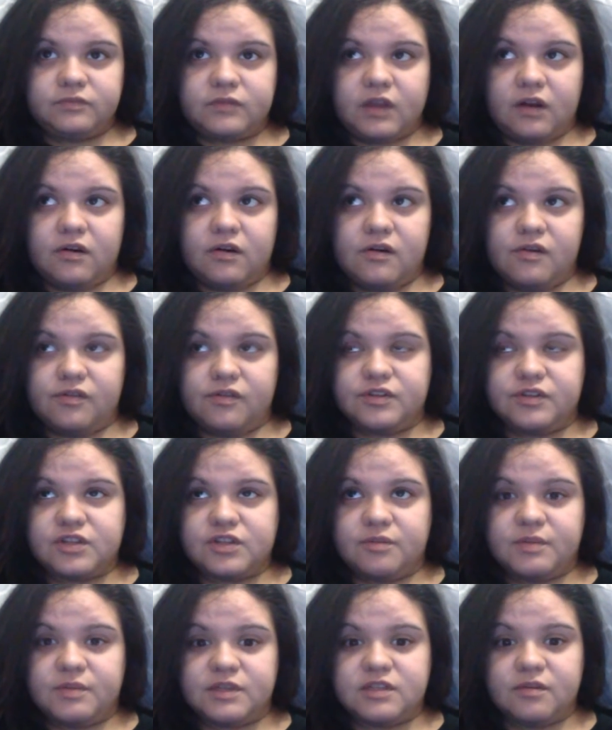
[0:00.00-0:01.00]
I don't know, there's
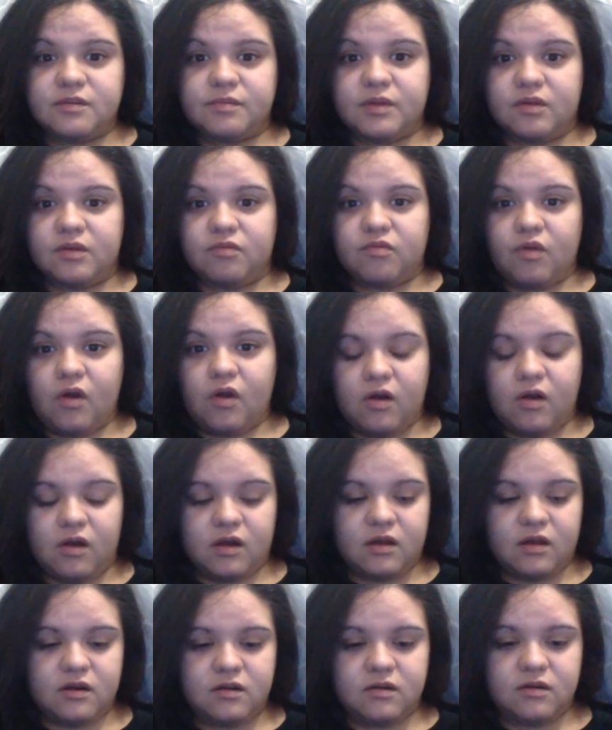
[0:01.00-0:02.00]
going to be something
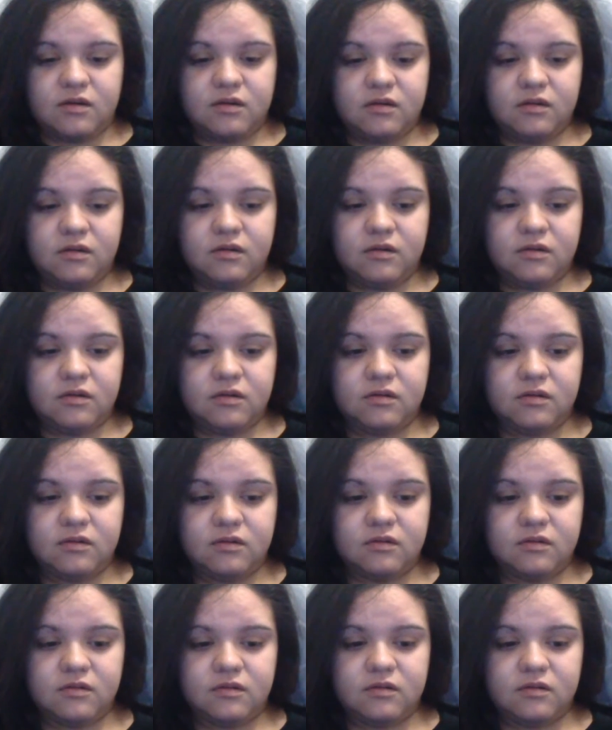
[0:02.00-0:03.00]
wrong.
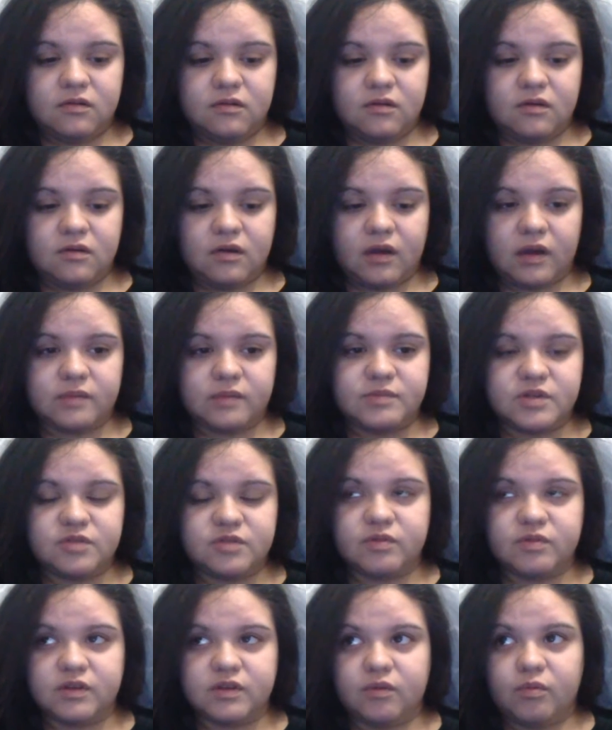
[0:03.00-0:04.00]
I'm
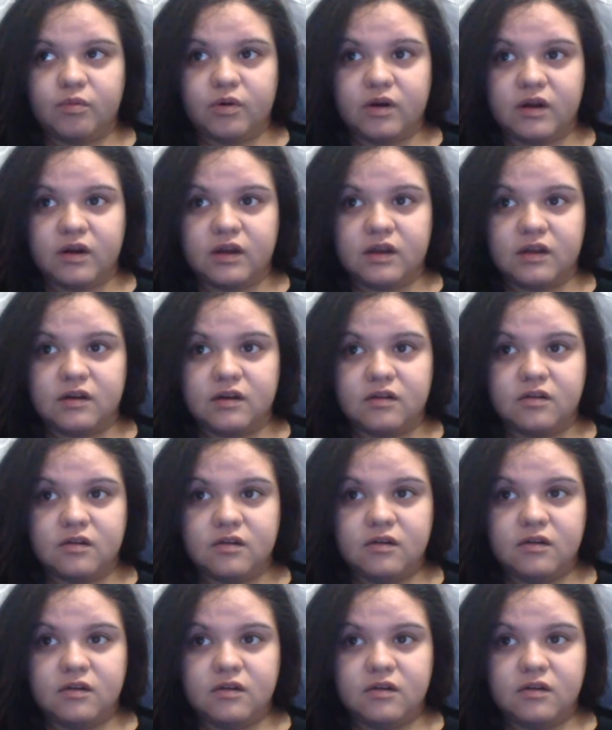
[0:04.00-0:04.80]
just really worried.